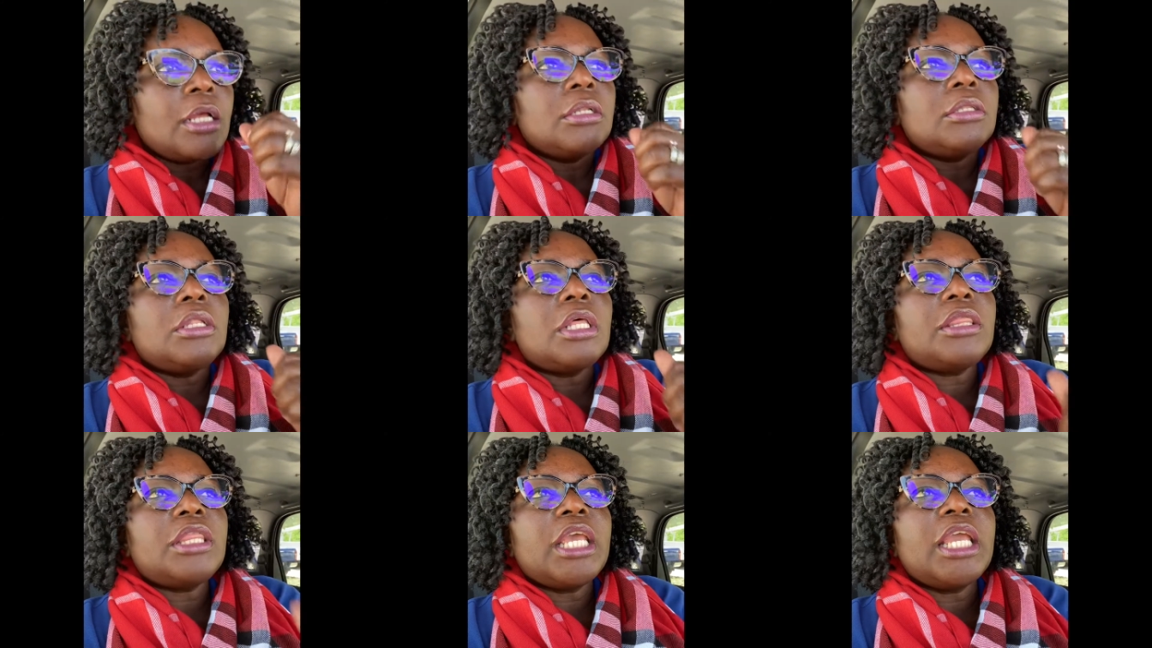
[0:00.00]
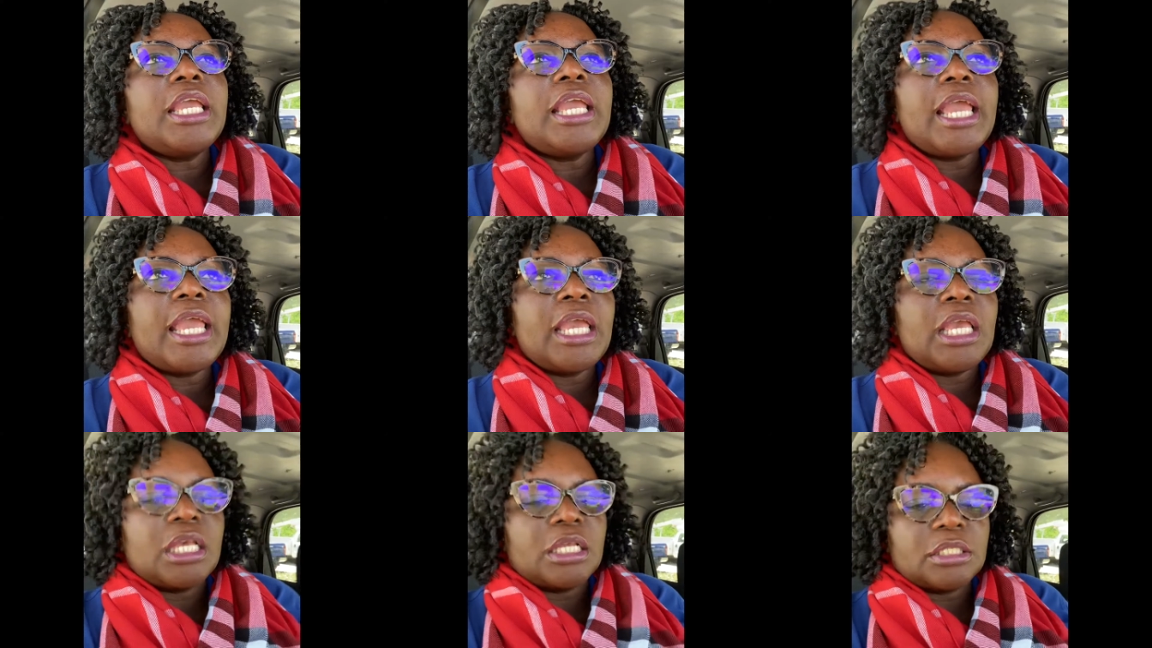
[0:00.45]
The thing
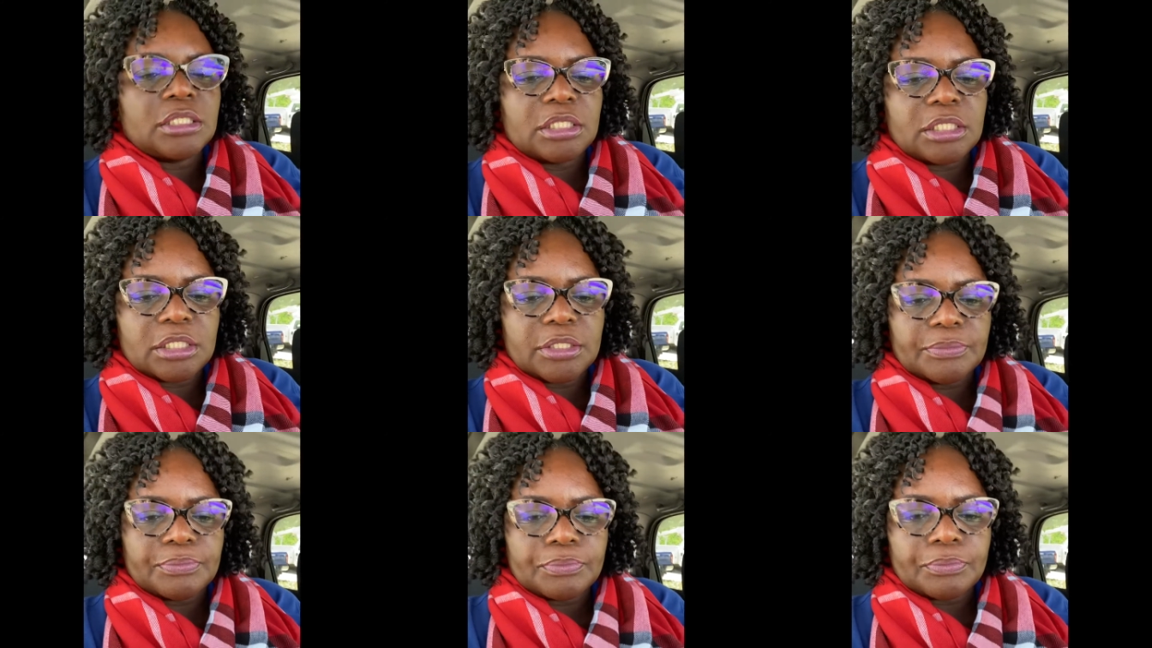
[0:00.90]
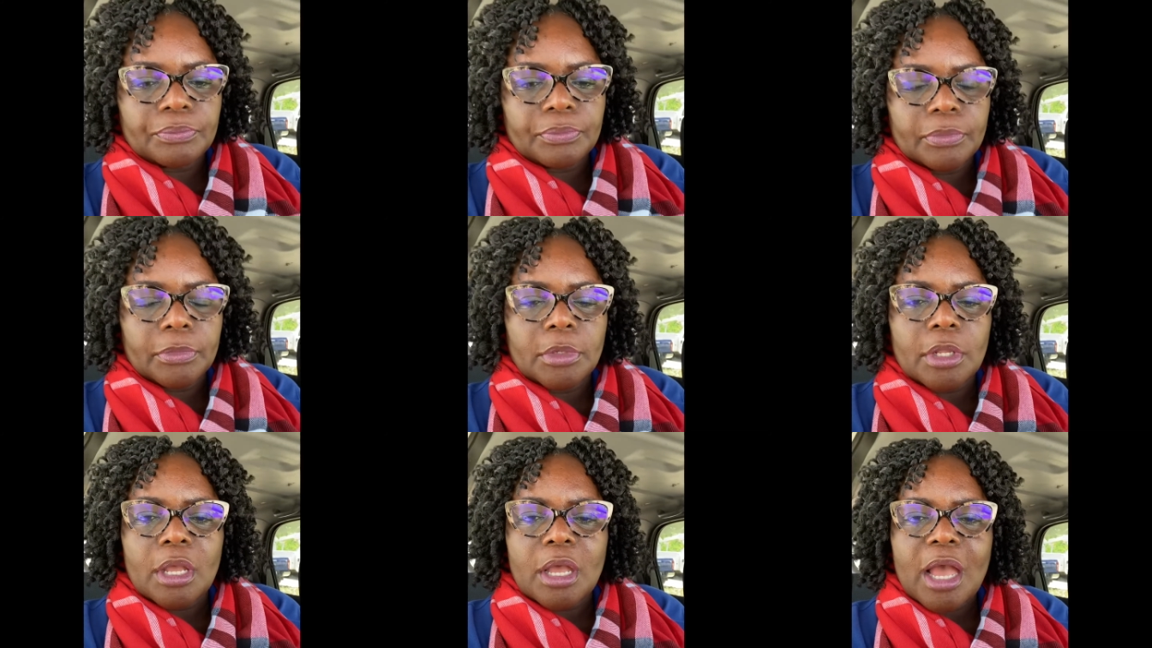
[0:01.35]
is,
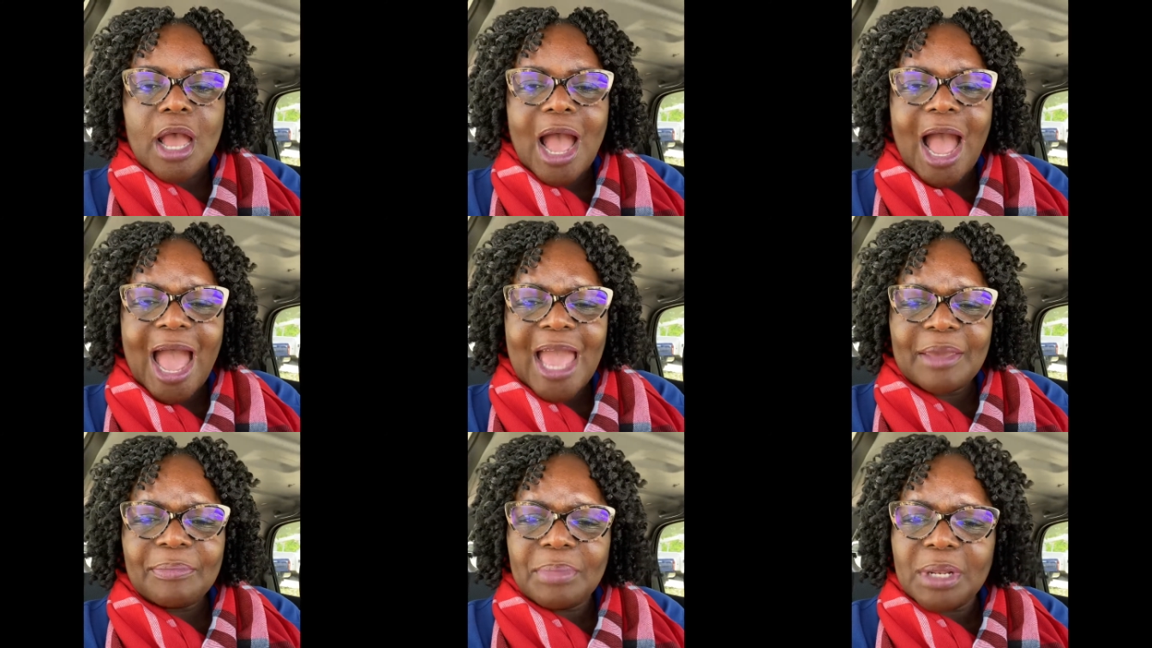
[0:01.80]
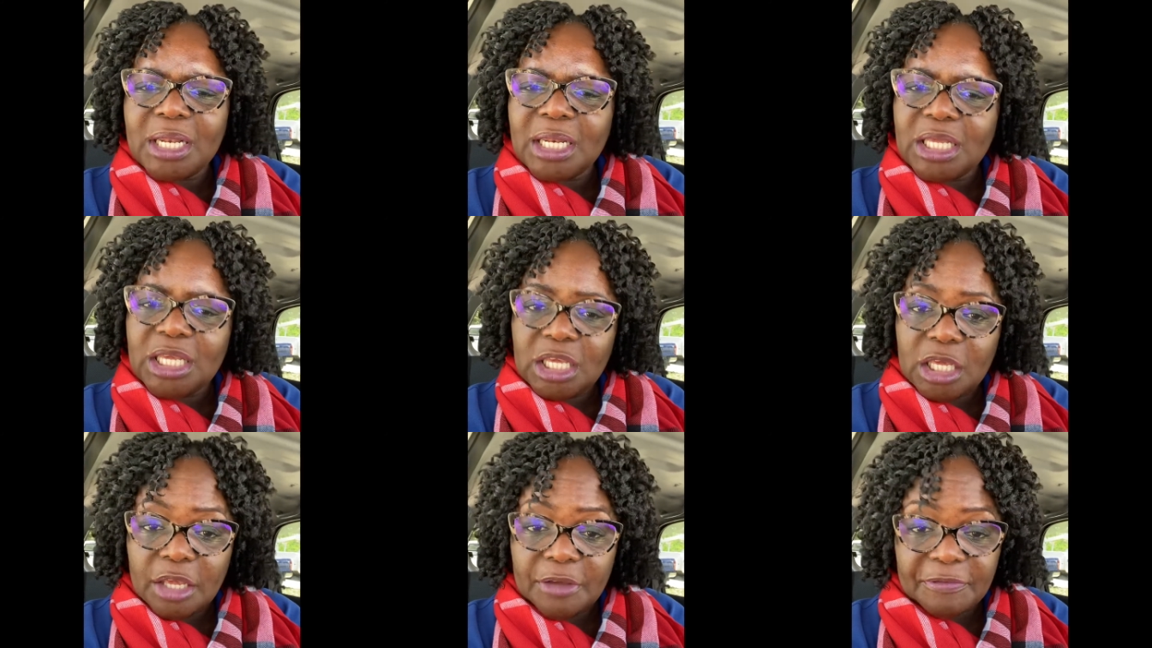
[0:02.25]
I
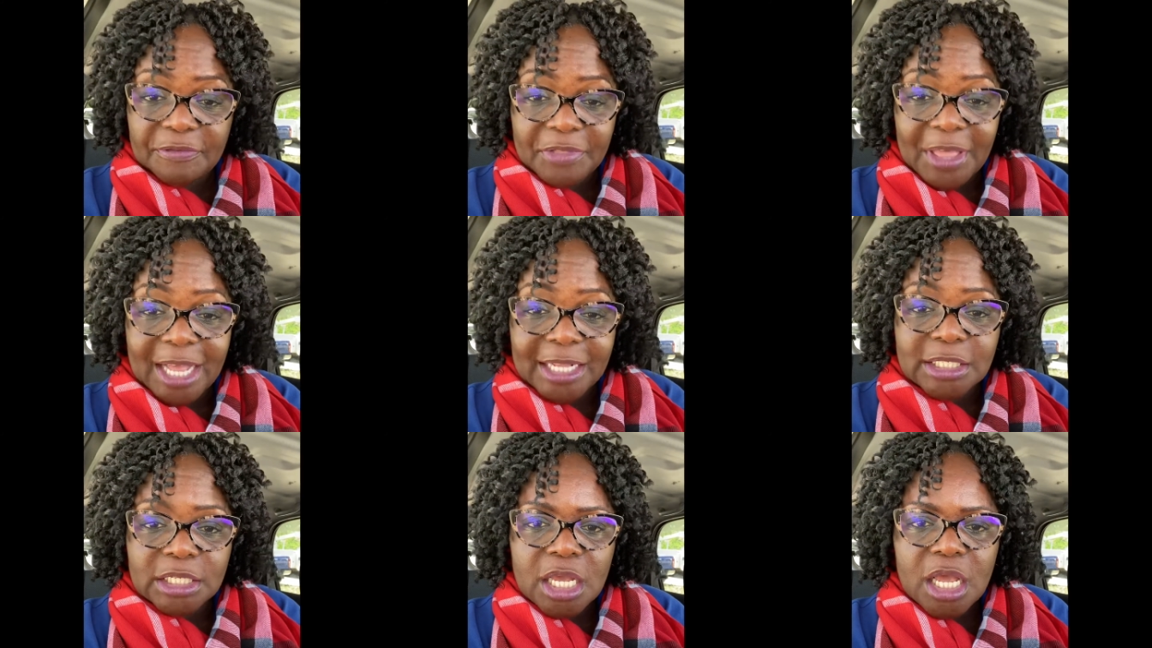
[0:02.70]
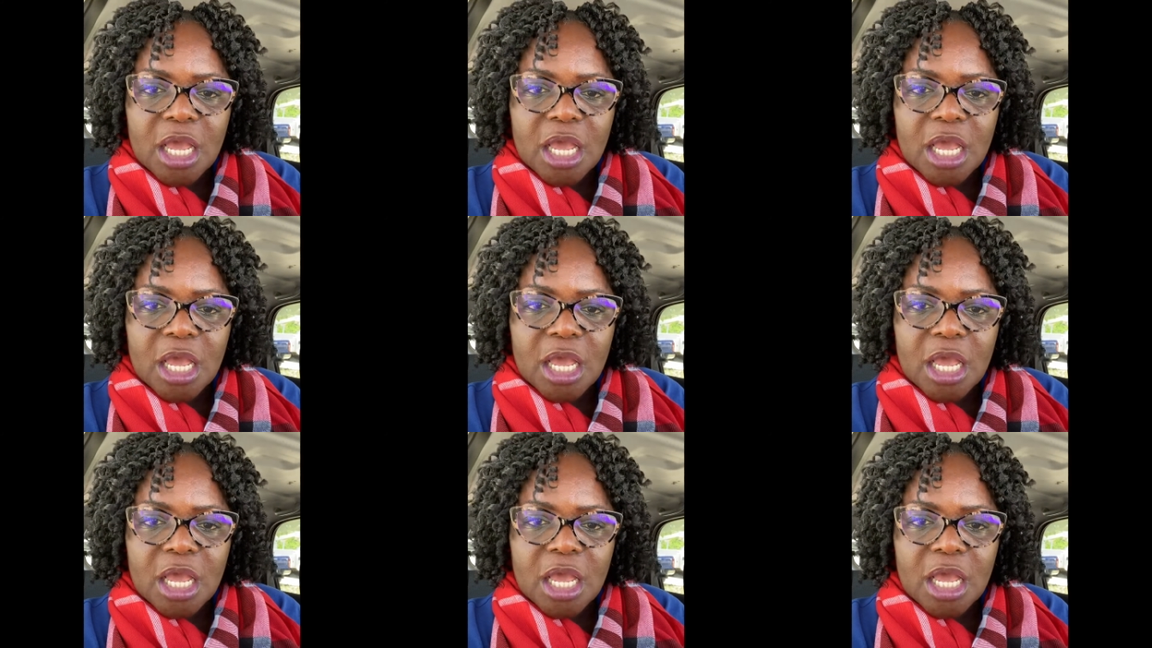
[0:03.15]
believe that